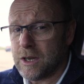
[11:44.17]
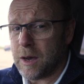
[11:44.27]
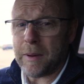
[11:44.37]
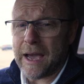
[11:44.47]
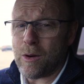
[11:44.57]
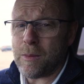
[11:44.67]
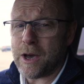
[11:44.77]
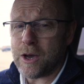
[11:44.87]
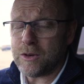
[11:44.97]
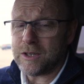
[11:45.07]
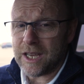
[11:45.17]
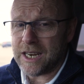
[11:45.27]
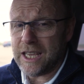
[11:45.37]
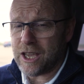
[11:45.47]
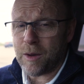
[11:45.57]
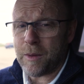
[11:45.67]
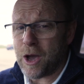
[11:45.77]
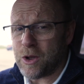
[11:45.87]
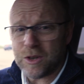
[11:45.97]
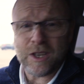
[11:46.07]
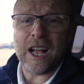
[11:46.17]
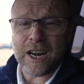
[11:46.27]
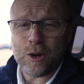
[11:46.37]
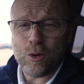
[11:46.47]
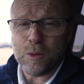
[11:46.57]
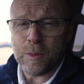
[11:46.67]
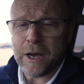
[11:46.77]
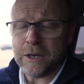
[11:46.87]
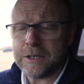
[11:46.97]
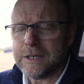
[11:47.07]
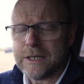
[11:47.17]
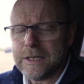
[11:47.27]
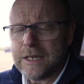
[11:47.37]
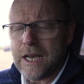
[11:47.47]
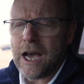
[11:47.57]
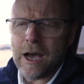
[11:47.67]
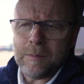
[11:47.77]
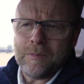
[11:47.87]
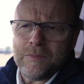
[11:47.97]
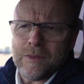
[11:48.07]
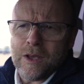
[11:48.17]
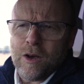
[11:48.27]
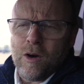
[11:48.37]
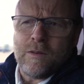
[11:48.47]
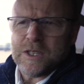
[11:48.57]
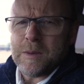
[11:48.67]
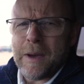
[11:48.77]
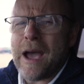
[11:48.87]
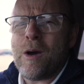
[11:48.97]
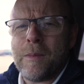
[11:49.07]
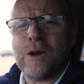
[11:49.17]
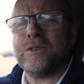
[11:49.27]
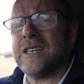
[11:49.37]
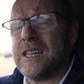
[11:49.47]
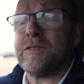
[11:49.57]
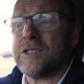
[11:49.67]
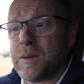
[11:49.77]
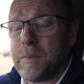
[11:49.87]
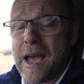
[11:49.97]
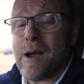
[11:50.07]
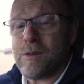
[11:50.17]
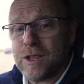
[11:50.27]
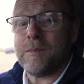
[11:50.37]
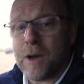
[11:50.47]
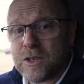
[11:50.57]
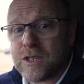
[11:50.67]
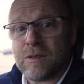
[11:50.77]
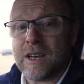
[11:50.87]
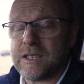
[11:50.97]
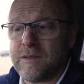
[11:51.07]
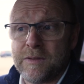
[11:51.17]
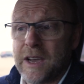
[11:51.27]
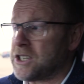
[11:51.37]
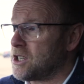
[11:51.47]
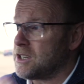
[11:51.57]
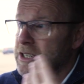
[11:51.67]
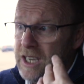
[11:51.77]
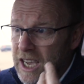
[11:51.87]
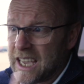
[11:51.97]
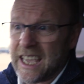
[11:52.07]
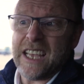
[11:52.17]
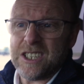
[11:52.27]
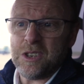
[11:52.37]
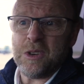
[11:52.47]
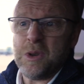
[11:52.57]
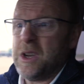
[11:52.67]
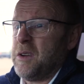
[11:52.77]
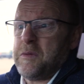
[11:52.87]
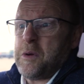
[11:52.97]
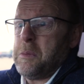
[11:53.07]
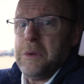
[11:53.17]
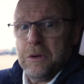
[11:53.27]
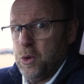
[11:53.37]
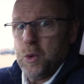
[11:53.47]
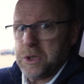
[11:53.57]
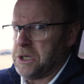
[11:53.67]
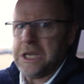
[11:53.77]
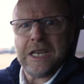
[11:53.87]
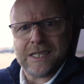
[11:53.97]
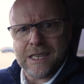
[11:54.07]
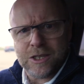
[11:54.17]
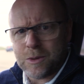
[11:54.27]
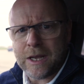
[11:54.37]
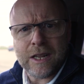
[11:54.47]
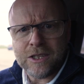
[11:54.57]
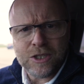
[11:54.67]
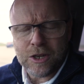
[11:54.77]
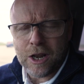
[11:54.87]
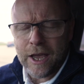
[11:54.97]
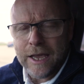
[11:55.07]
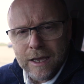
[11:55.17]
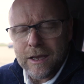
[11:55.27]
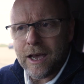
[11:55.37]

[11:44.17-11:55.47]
A power mode, an eco mode, and a normal mode. Um, obviously power mode delivers the power in the most aggressive fashion and gets you from zero to sixty as quickly as you'd like.